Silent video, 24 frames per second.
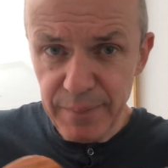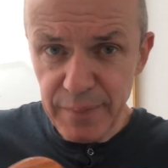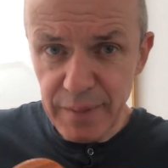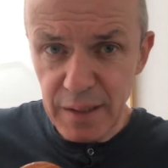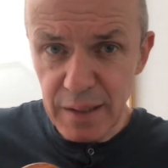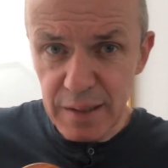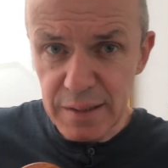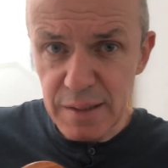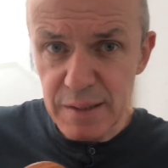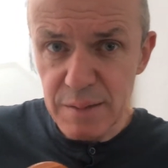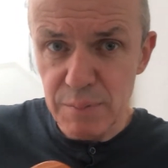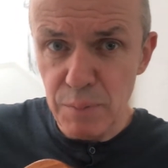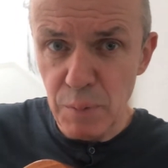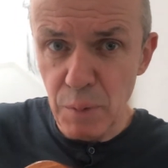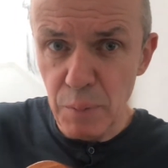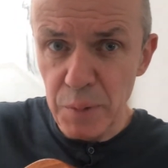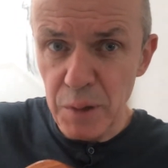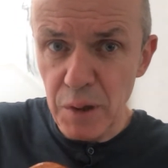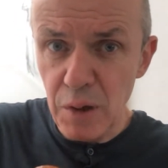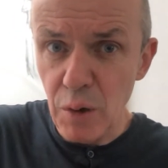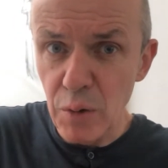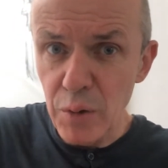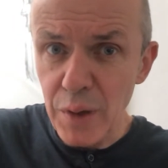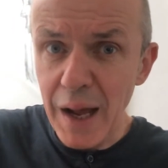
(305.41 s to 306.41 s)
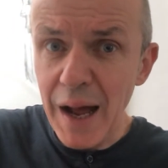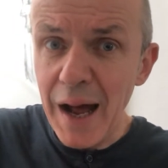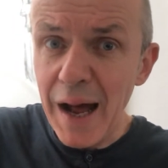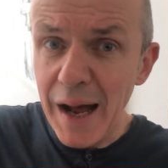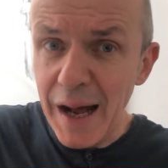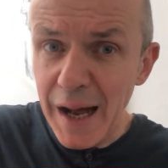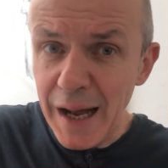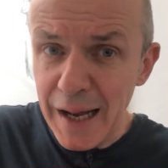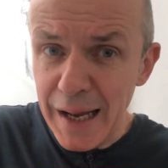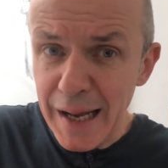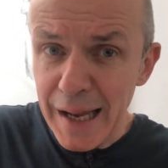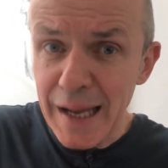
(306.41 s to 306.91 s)
That's what we call the
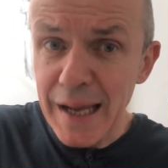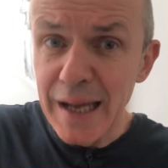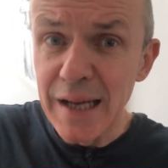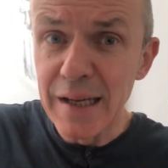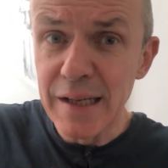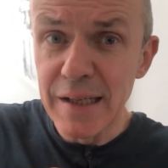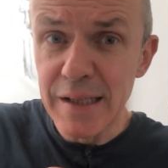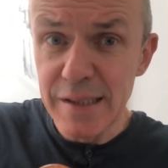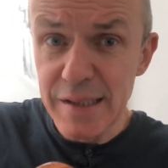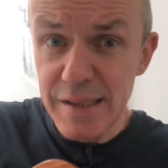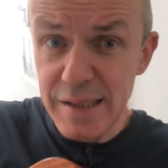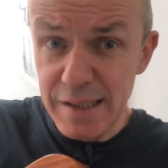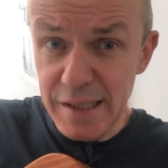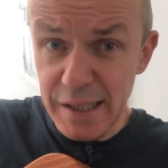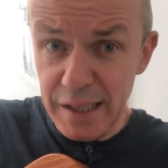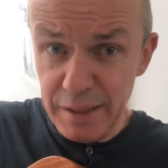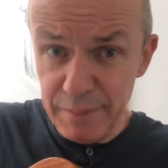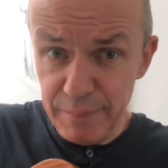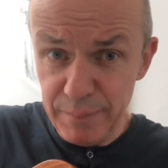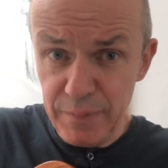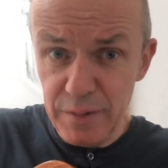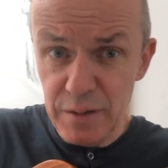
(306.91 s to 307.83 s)
high C.